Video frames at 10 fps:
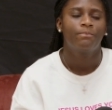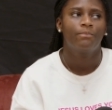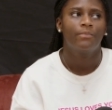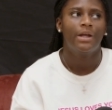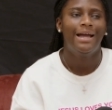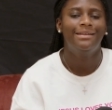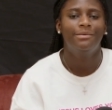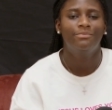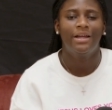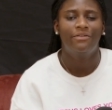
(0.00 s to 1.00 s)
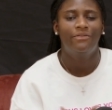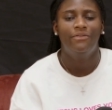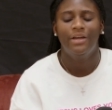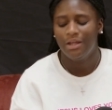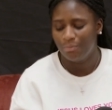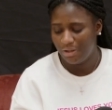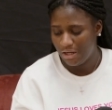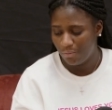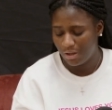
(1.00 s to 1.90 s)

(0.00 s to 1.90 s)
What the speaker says: I didn't like fit in with anyone,